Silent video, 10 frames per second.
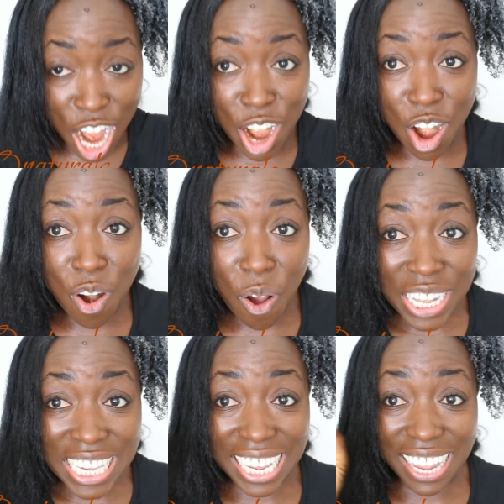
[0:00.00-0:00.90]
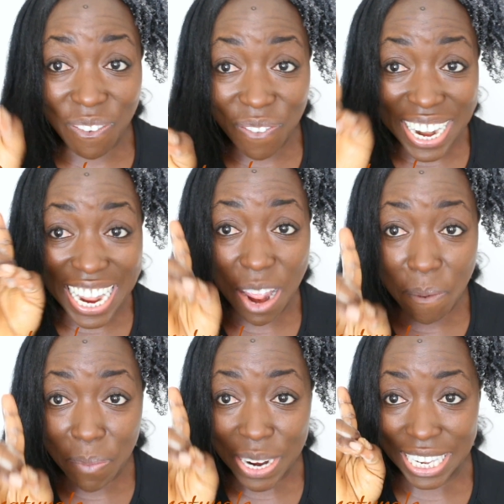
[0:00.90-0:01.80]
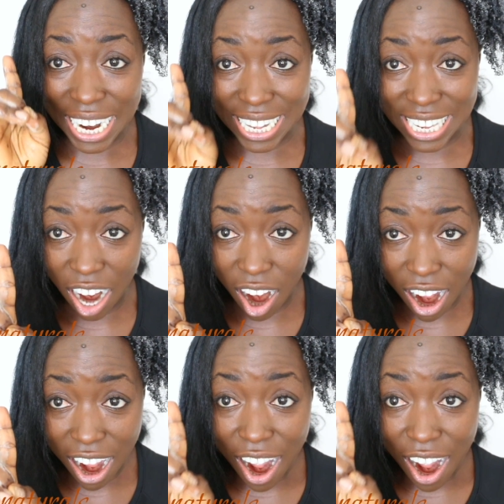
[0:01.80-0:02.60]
not even heat protector,